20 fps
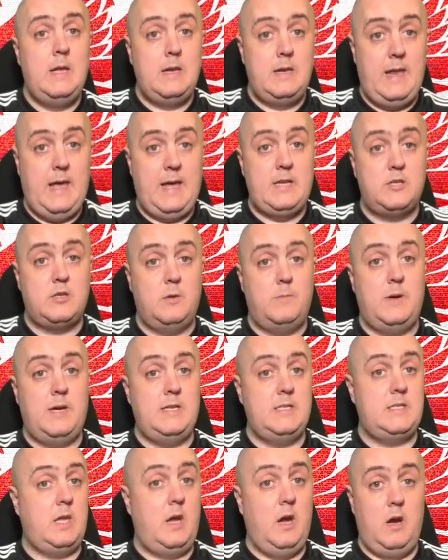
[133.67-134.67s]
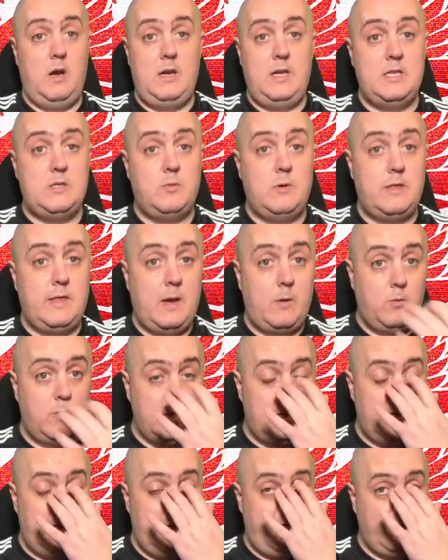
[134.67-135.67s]
Next summer is the earliest where they
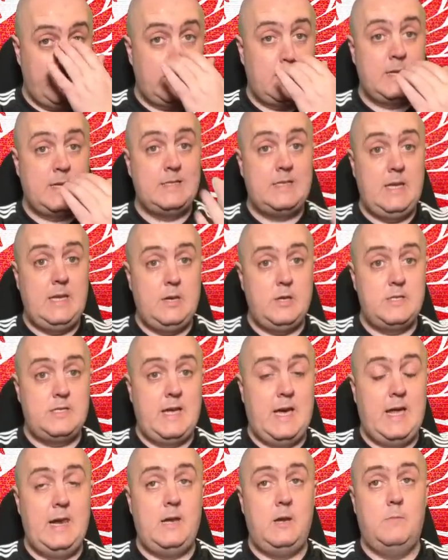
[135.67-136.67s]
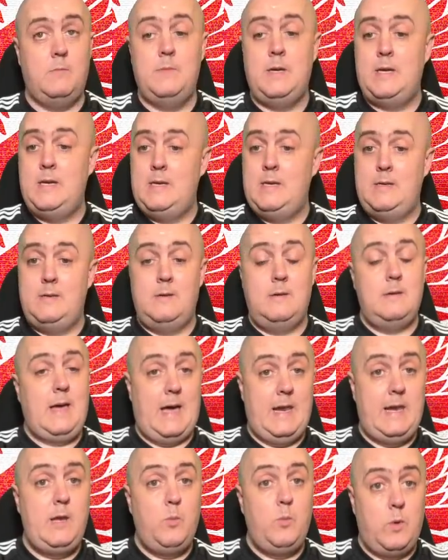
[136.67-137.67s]
would even consider selling him,
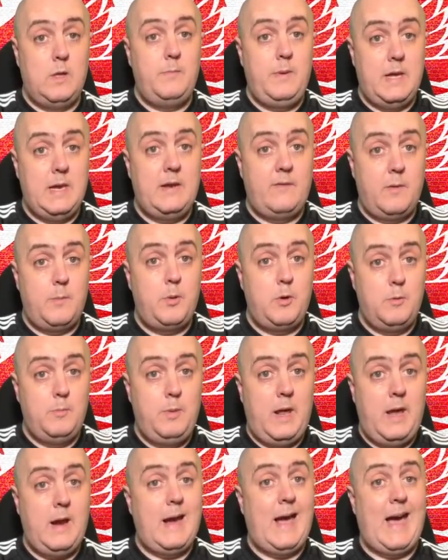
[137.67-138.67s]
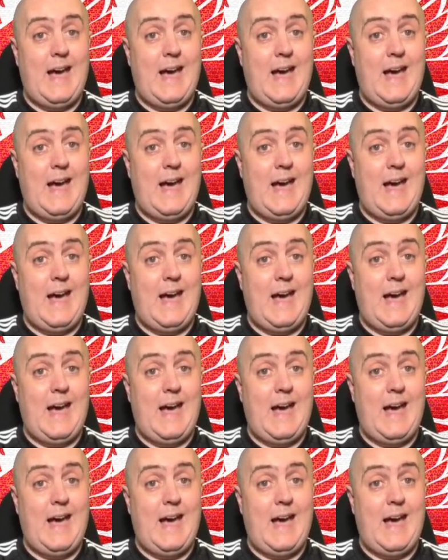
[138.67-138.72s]
and he will be a Liverpool player.